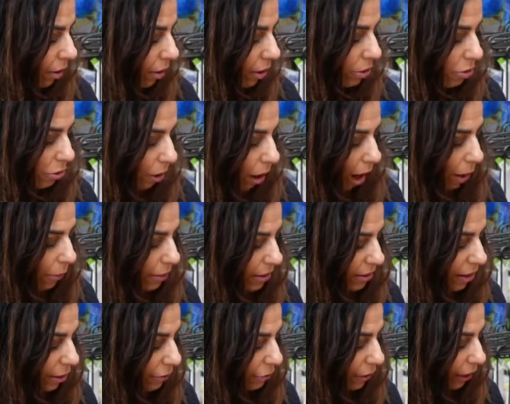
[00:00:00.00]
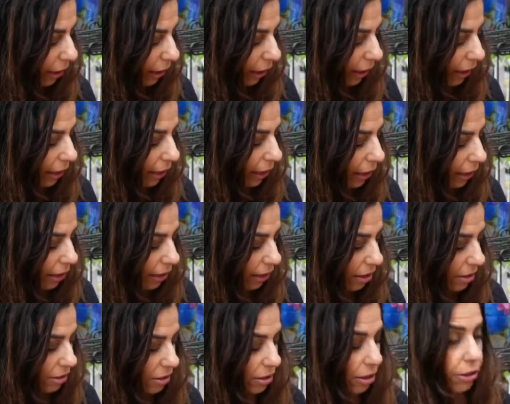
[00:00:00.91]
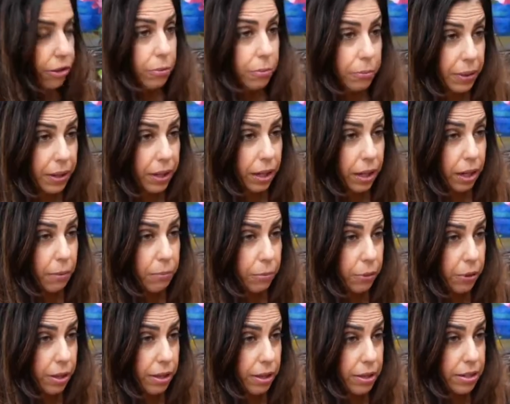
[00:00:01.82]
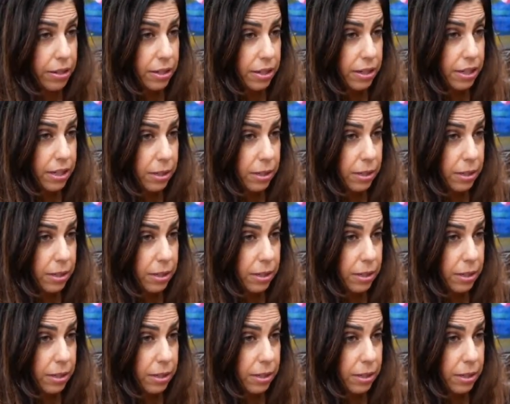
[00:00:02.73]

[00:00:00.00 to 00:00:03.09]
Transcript: So I would definitely consider picking up one of these seed